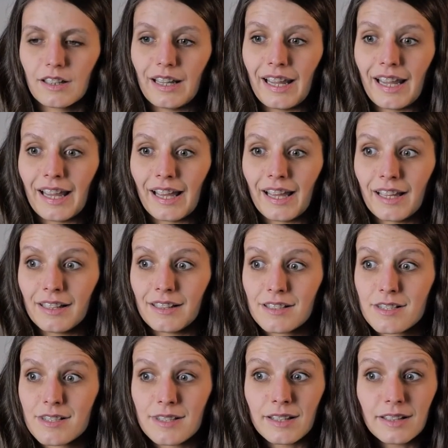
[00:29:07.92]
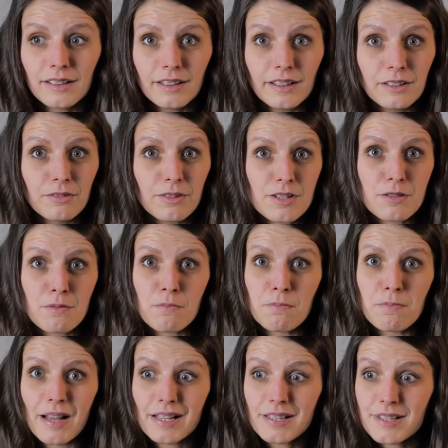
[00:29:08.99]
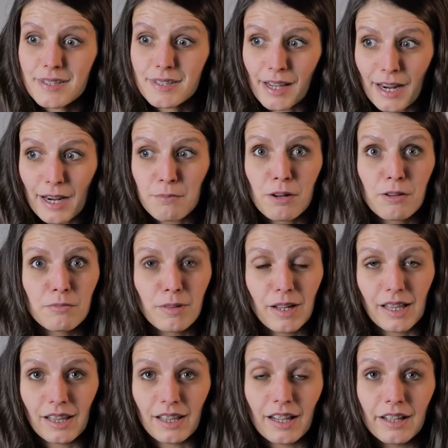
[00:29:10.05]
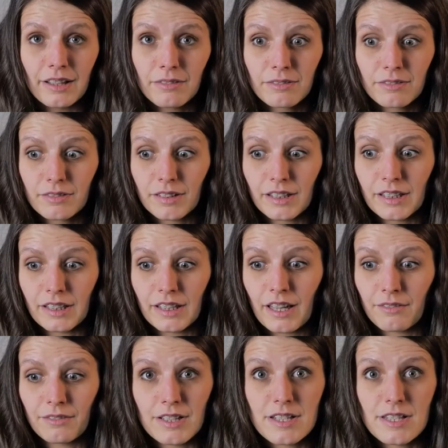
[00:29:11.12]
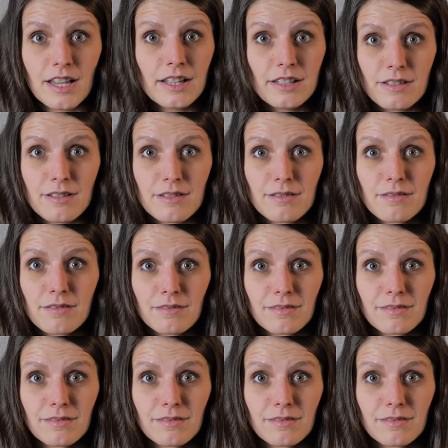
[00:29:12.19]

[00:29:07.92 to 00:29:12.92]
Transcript: and still it was the best time of my life in every sense